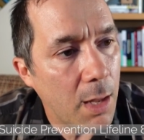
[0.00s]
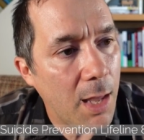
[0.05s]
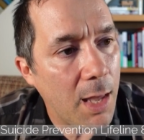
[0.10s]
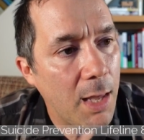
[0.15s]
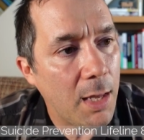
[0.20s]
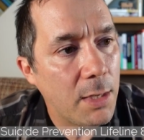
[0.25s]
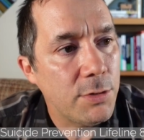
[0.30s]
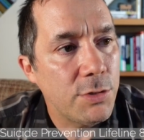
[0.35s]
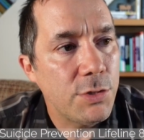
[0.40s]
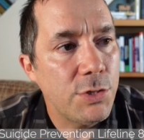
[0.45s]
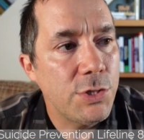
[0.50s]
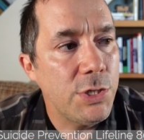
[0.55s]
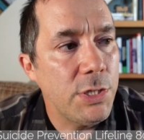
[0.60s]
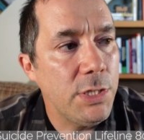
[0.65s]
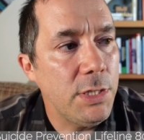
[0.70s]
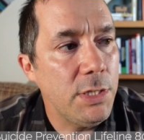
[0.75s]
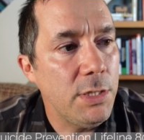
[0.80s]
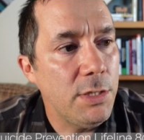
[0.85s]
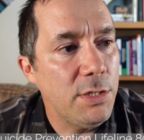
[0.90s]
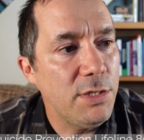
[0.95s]
And
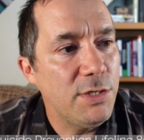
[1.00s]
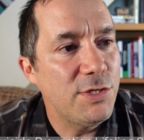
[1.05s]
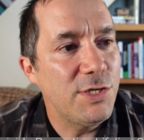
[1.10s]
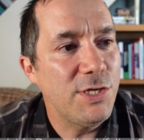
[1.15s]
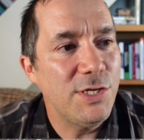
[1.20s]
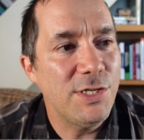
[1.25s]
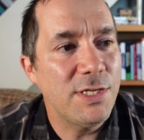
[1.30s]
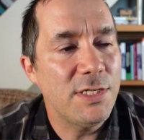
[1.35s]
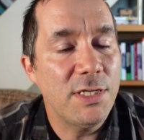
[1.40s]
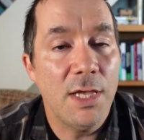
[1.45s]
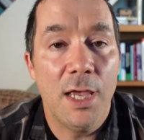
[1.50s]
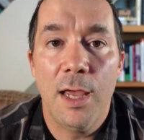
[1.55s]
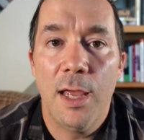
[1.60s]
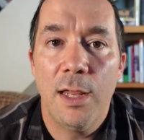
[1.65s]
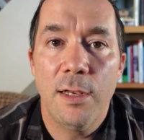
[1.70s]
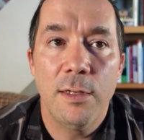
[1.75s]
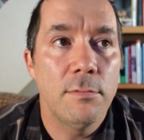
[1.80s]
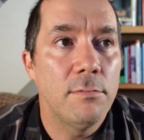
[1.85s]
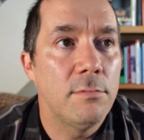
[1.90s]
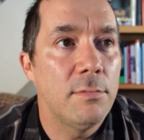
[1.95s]
she just
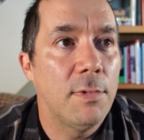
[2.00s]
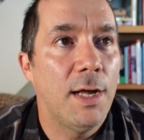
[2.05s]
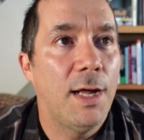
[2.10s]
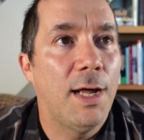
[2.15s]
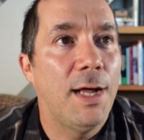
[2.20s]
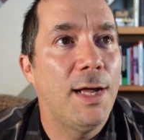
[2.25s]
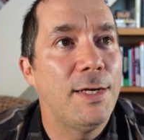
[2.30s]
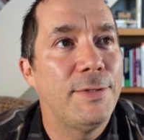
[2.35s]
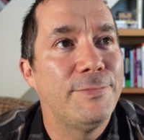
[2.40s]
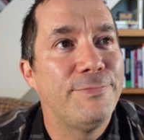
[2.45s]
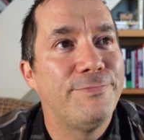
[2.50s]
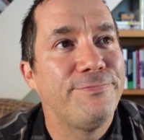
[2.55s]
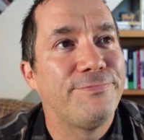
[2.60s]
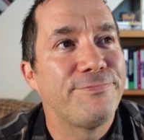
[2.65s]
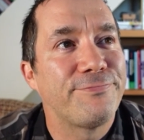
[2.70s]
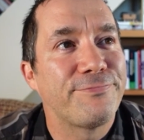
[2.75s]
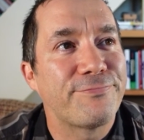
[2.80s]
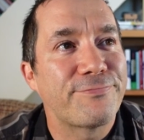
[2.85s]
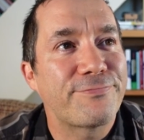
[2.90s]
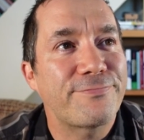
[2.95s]
said, it
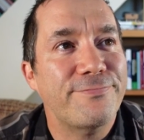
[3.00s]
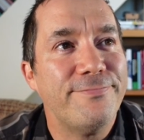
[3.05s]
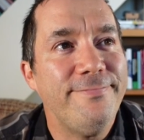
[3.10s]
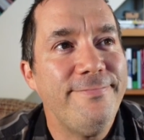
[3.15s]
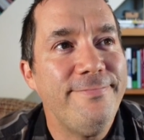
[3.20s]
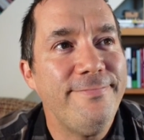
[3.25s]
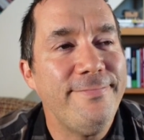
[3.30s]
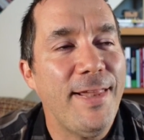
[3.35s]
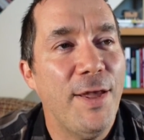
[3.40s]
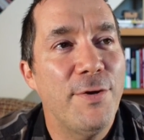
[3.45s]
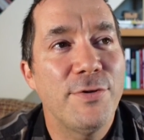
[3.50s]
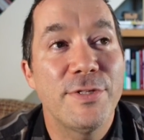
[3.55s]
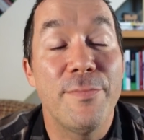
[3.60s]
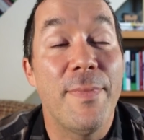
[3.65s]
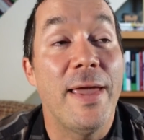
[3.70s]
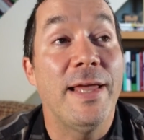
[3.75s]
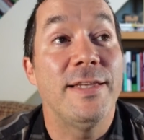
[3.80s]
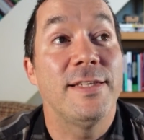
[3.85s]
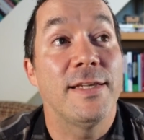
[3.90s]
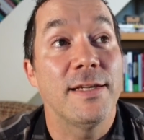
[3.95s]
was
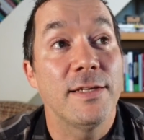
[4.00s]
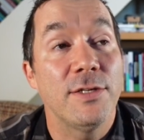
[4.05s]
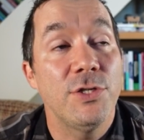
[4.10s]
amazing.